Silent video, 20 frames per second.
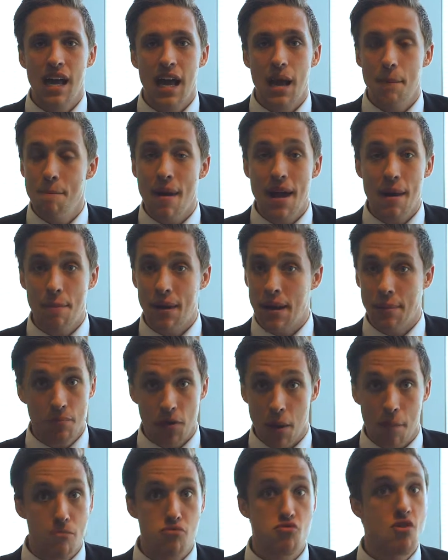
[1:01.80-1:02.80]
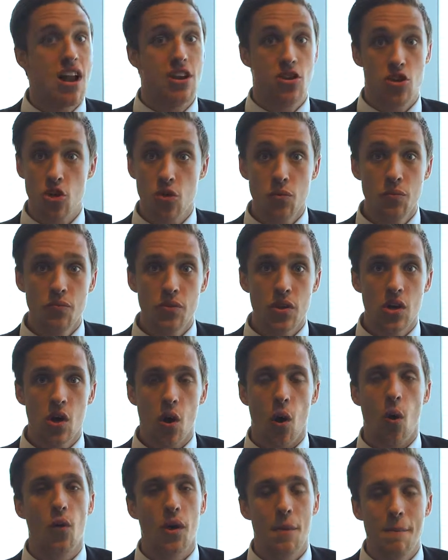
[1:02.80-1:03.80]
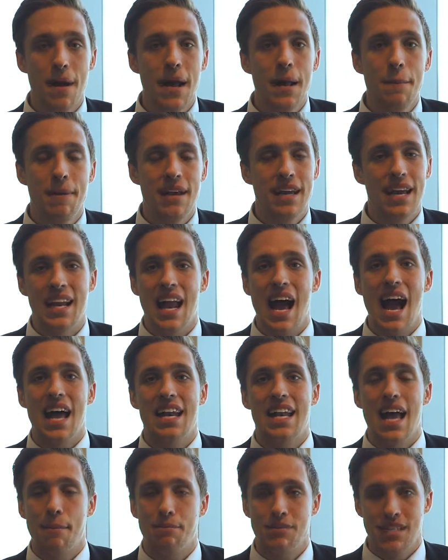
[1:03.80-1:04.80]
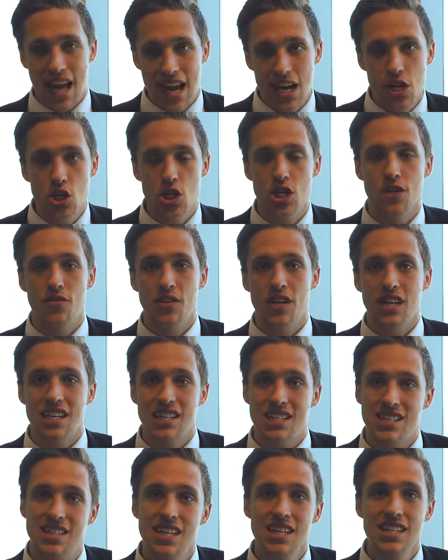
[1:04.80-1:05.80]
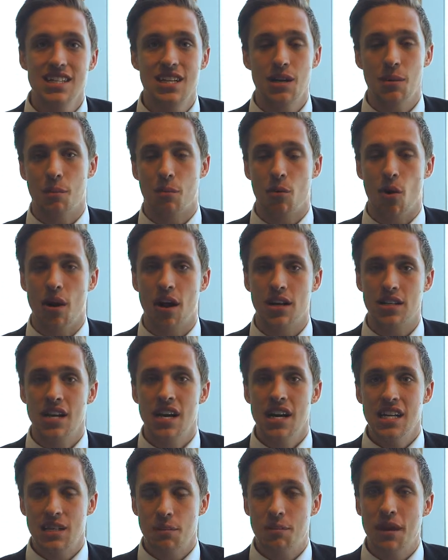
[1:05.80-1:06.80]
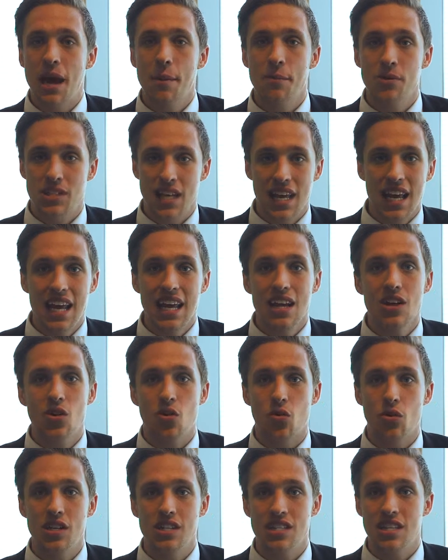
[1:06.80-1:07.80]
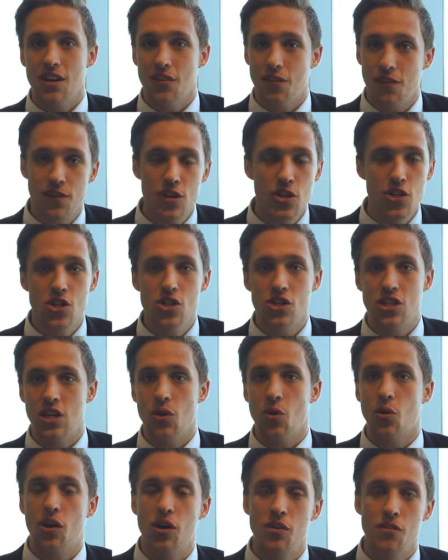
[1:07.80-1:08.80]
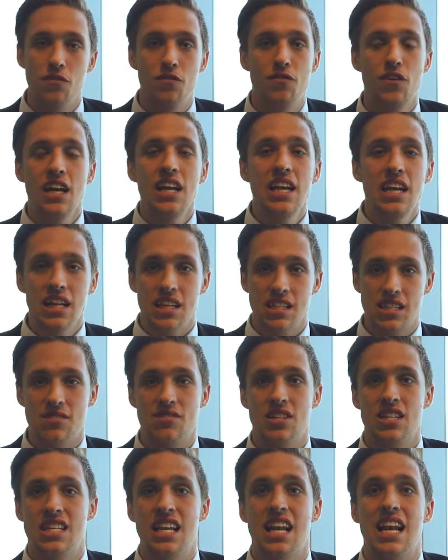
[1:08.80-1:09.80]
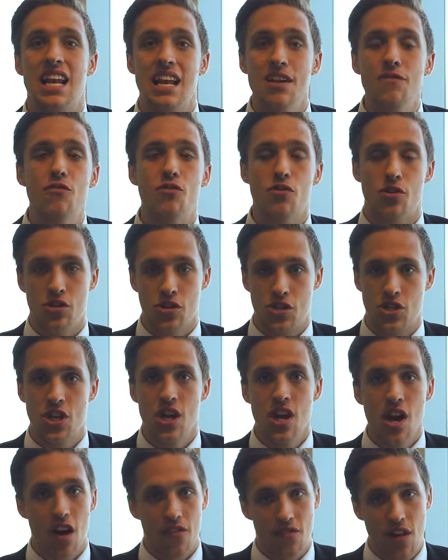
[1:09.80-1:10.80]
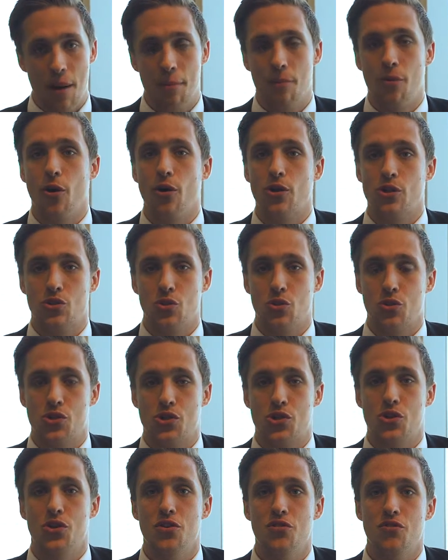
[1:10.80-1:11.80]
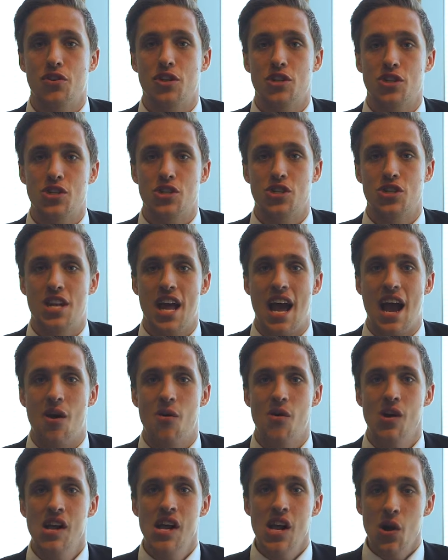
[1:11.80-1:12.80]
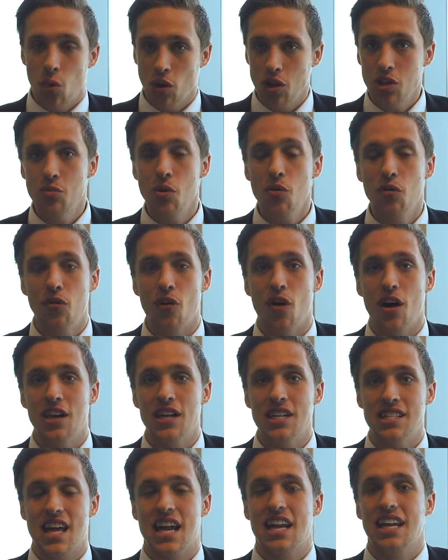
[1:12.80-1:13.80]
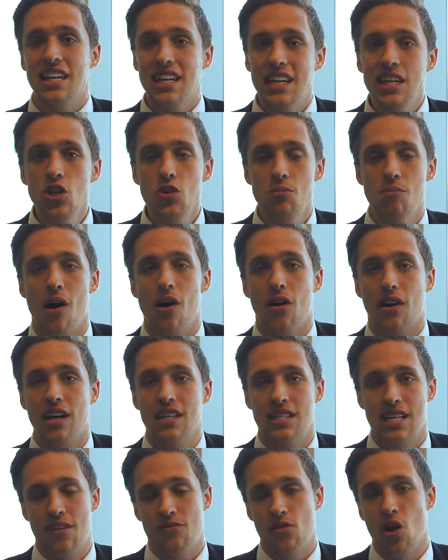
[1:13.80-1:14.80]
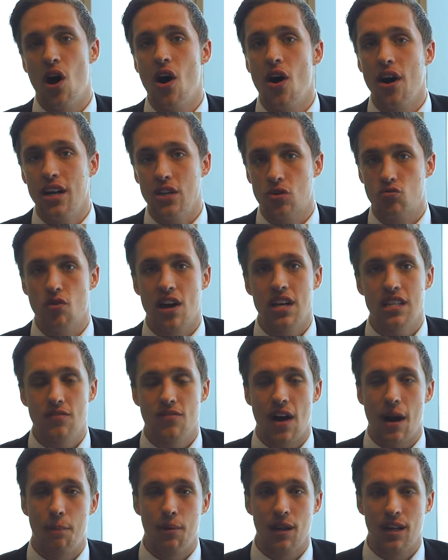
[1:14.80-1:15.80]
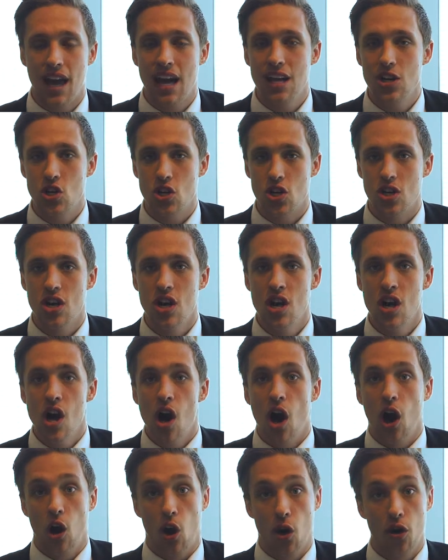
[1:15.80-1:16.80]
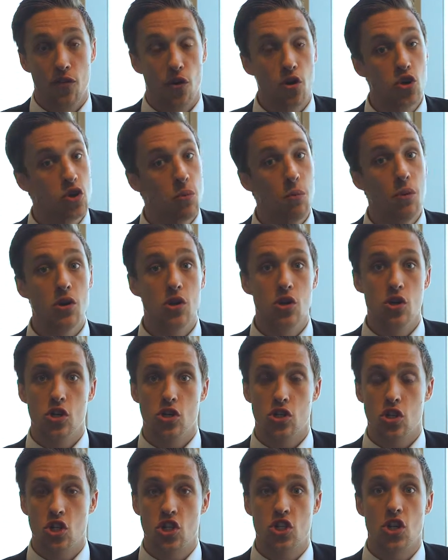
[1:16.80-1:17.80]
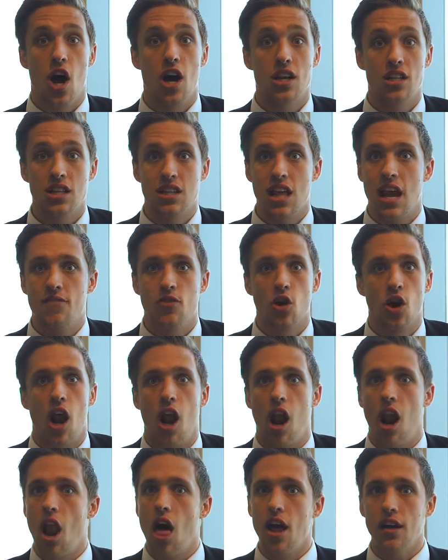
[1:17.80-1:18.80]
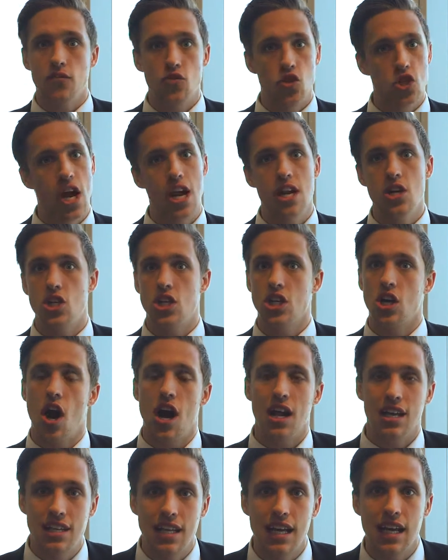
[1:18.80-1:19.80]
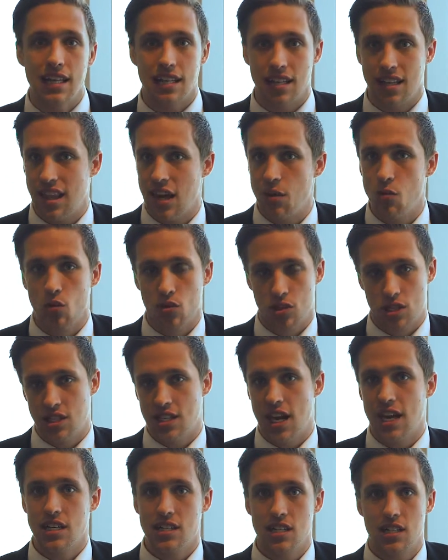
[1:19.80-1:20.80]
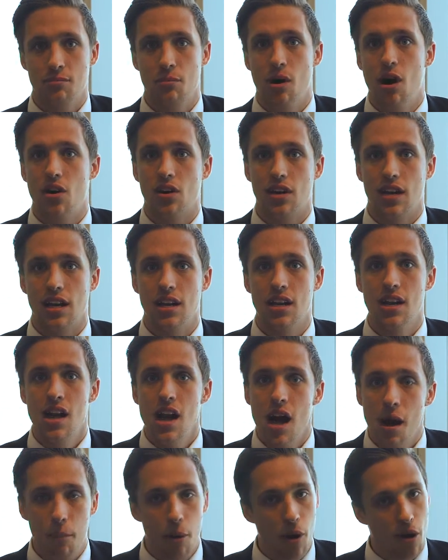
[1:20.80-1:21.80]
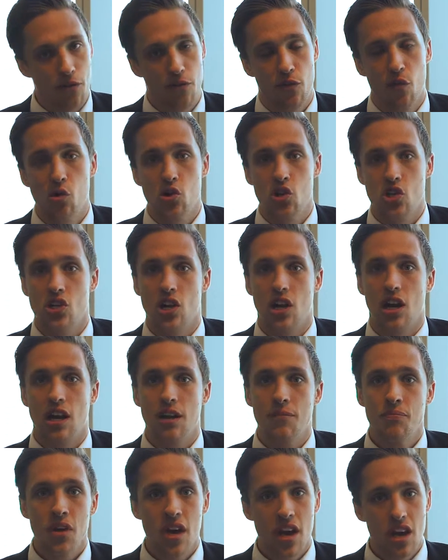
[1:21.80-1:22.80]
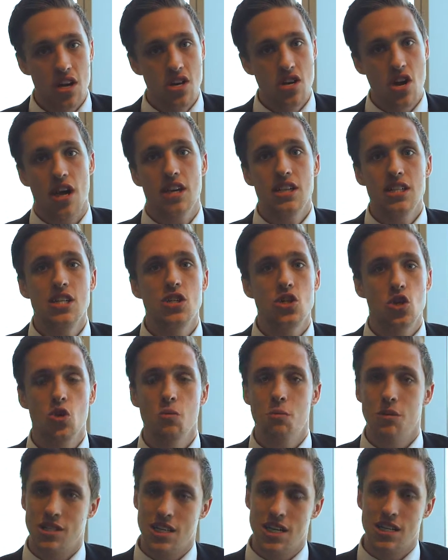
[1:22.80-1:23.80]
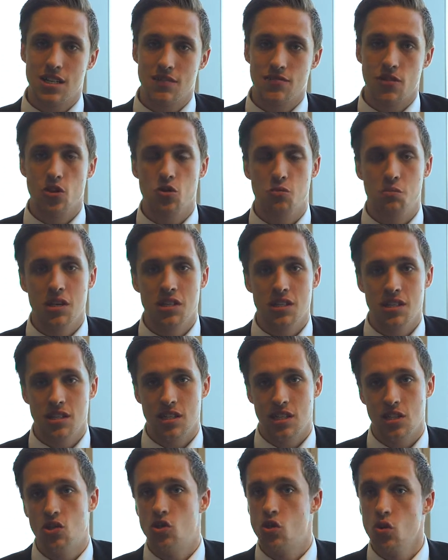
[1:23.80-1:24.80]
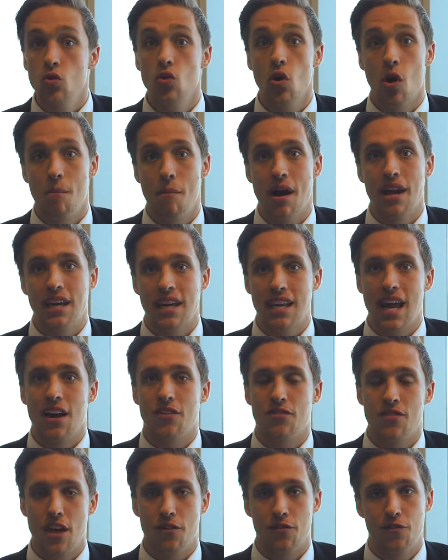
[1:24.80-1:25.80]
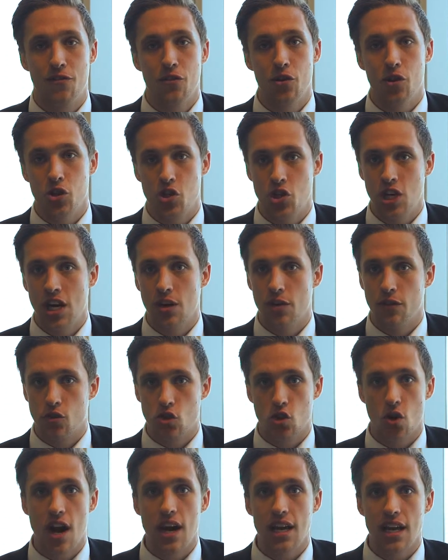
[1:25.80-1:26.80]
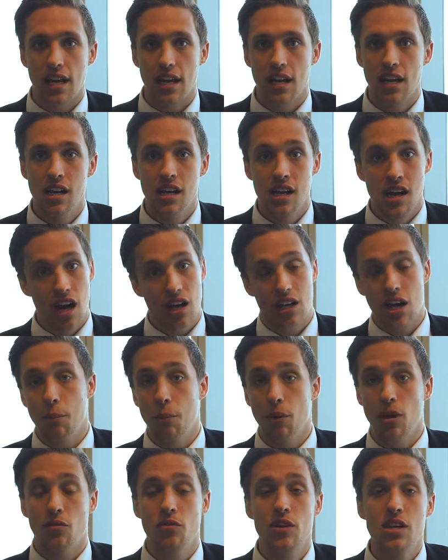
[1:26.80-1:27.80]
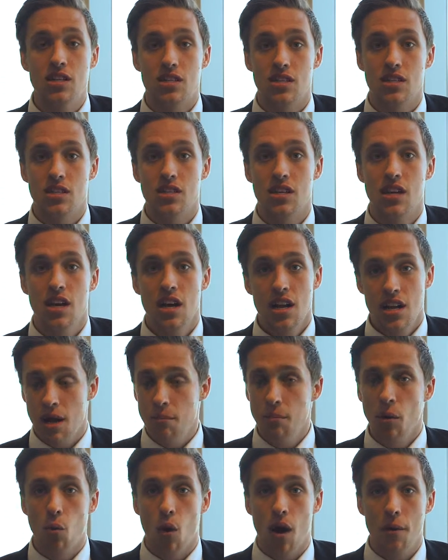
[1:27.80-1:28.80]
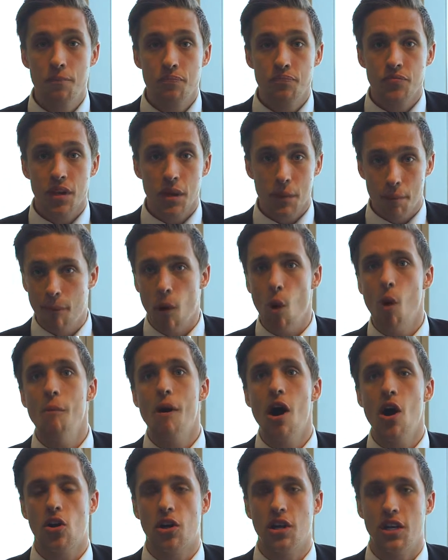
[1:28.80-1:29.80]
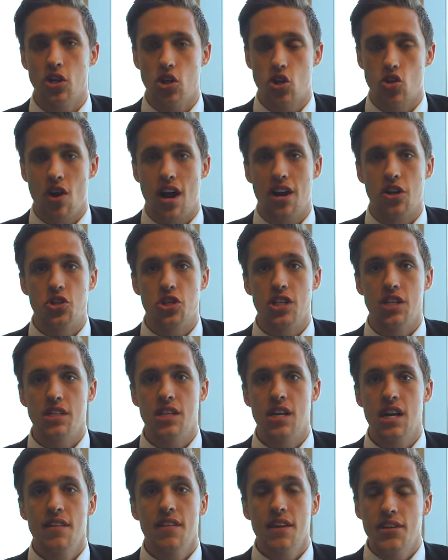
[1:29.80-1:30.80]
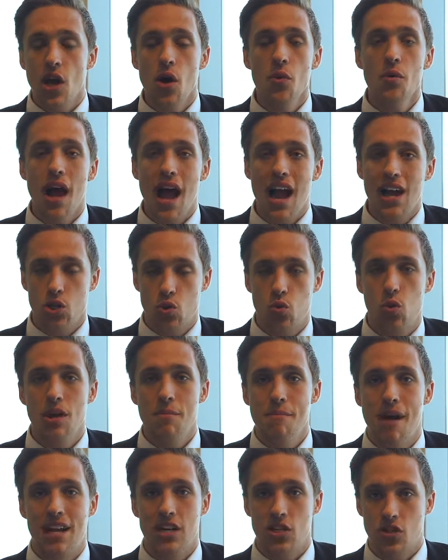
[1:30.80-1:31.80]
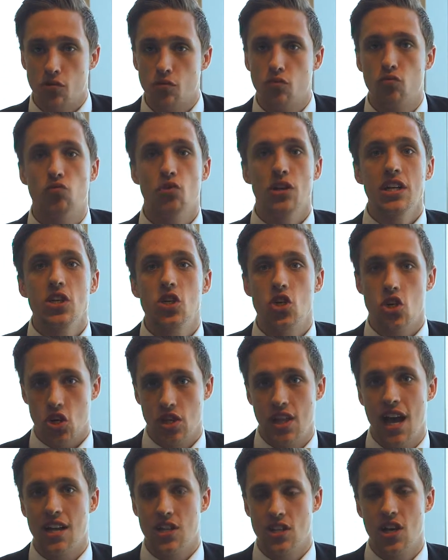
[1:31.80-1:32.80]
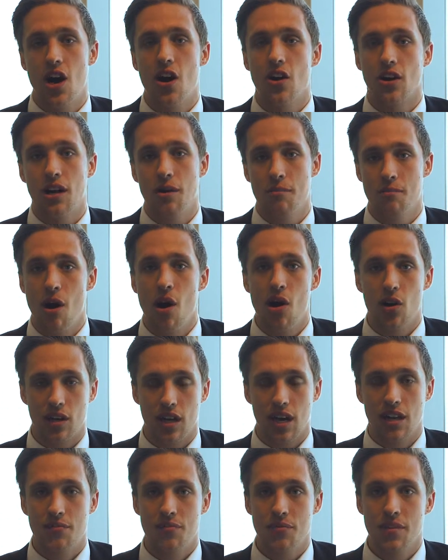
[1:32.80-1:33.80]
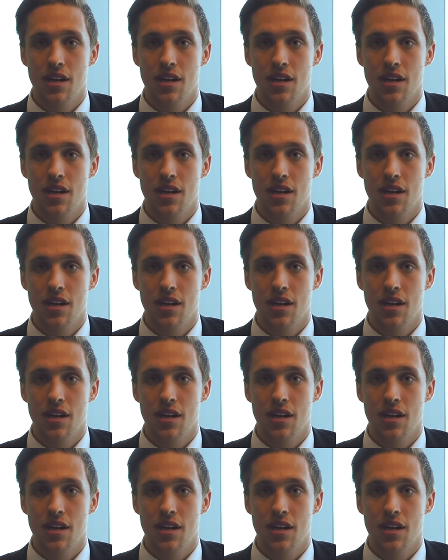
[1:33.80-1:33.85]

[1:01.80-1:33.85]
It may be brand new, or it may be an adaptation of an existing product to be able to increase the efficiency or convenience of the deliverance of that product or service. Now, what you will find is that niche markets have the highest rate of application. A lot of entrepreneurs decide that they've got a life-changing idea that they want to take to the market, but unfortunately, 92% of those businesses do not make it out of their first year of trading. A couple of reasons. Number one, poor marketing strategies. They don't actually manage to reach their target market.